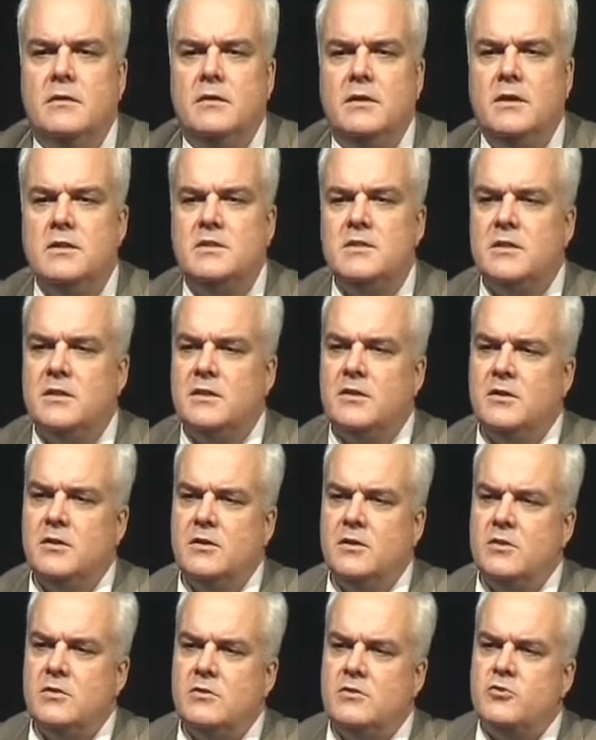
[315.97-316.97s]
It's
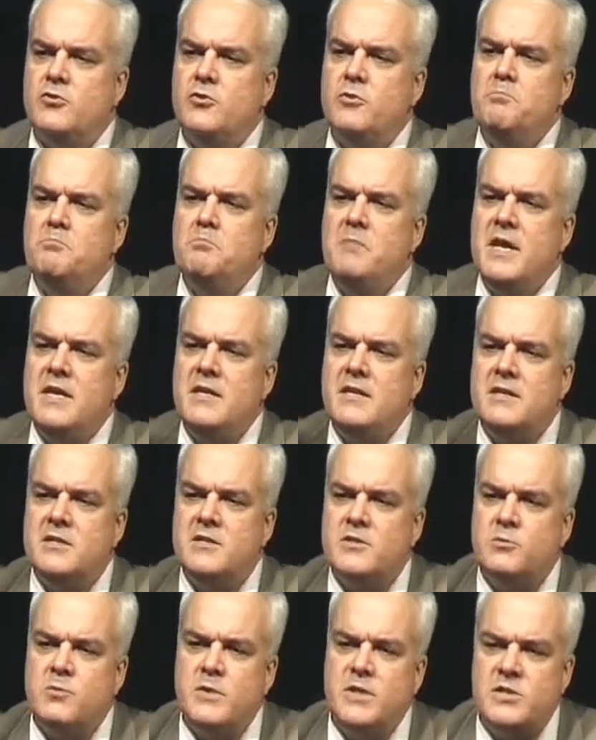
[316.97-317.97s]
a
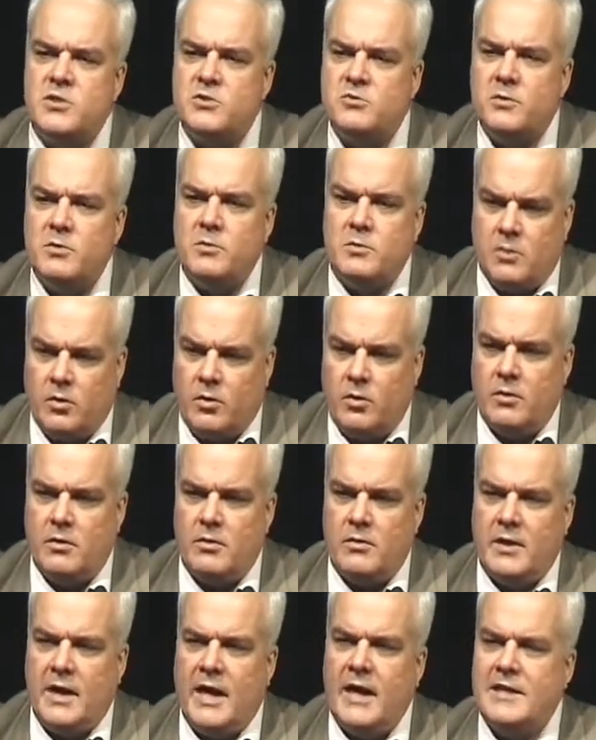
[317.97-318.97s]
tremendous
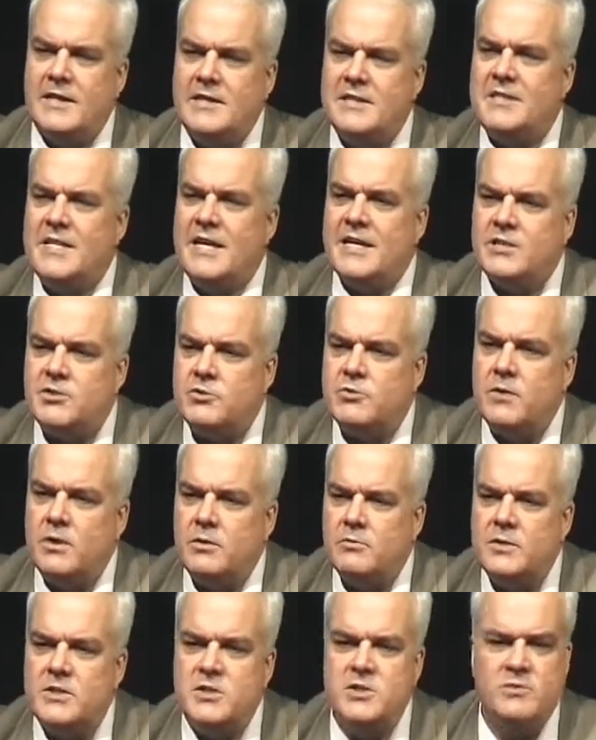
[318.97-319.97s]

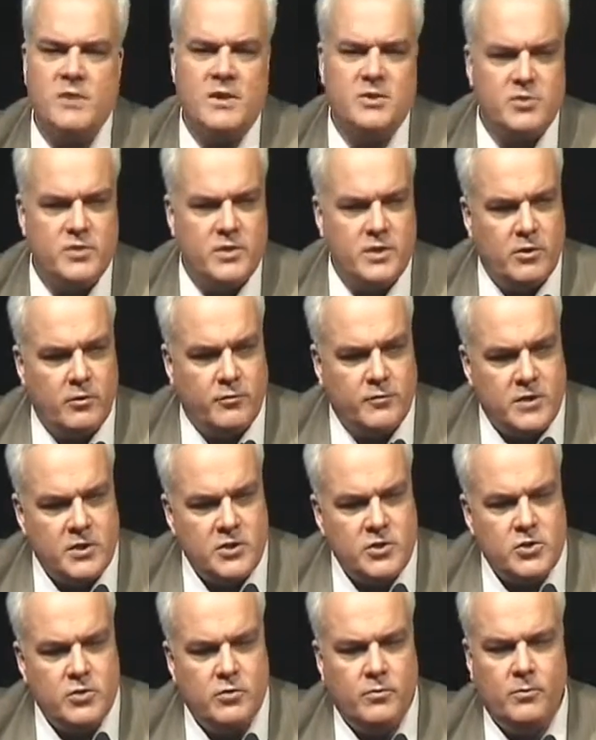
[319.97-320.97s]
architectural restructuring of
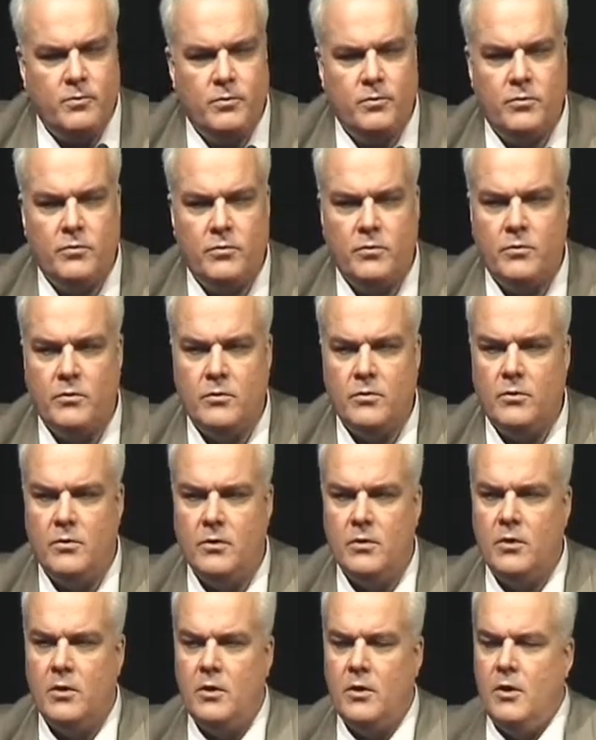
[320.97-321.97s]
tissue.
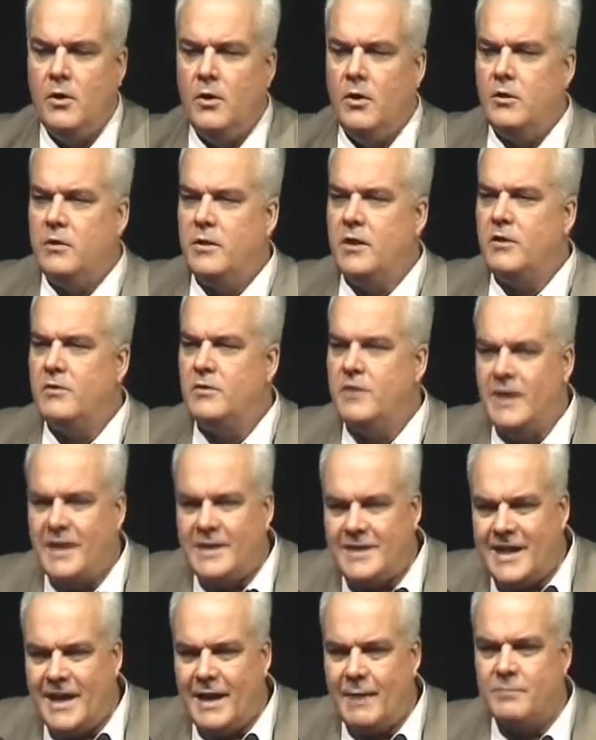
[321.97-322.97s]
Now
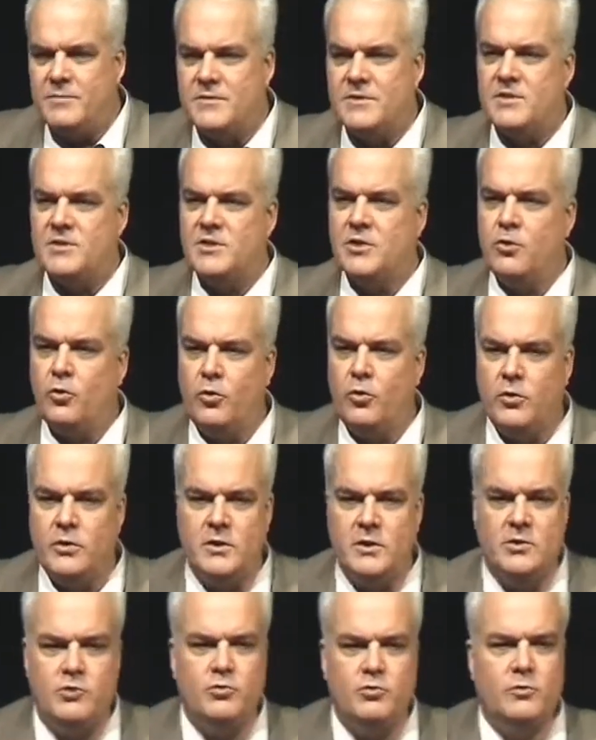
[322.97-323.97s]
that happens
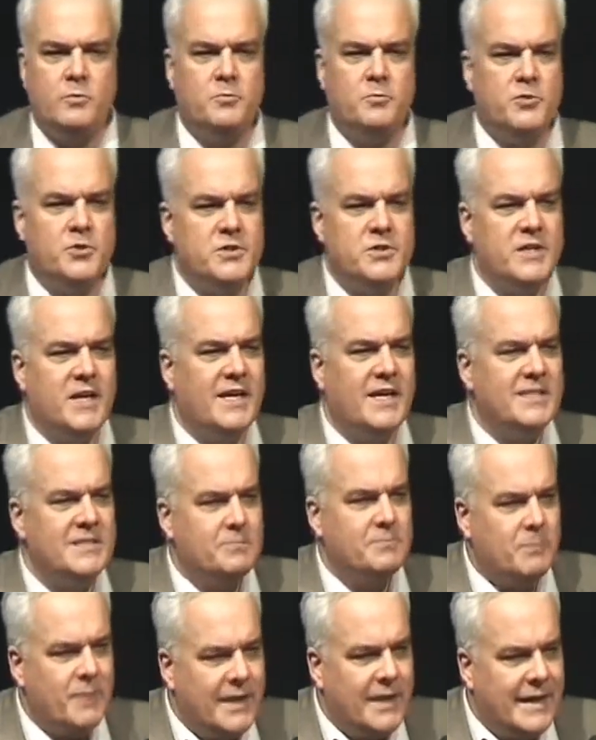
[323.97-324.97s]
according to a
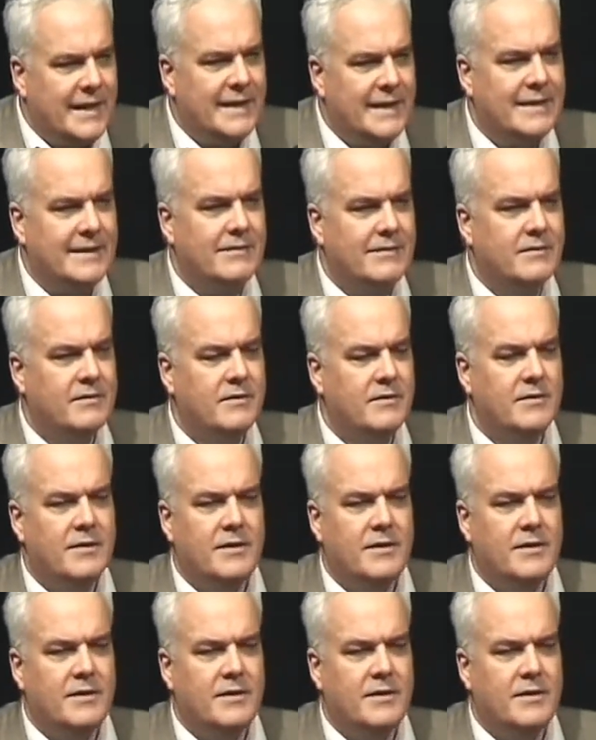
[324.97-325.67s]
precise plan.